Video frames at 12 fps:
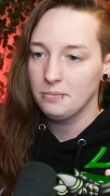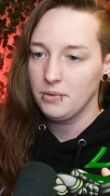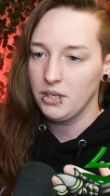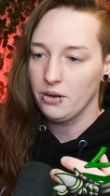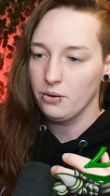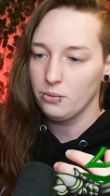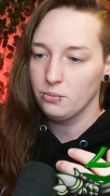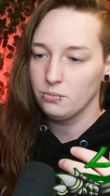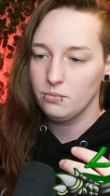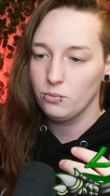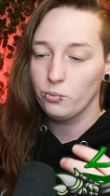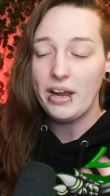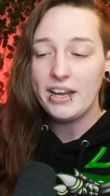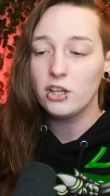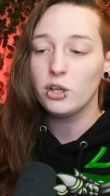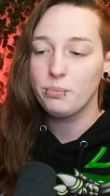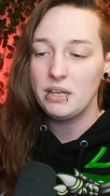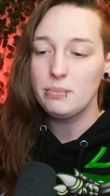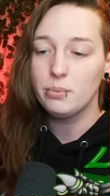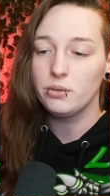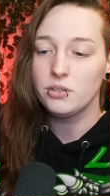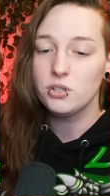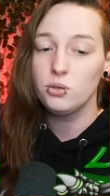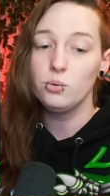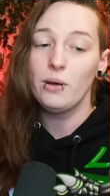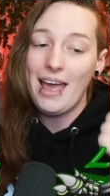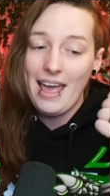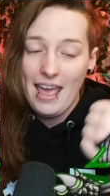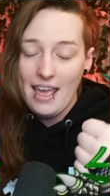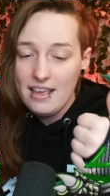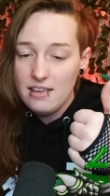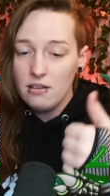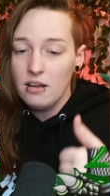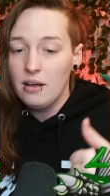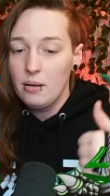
you know, regular people to A,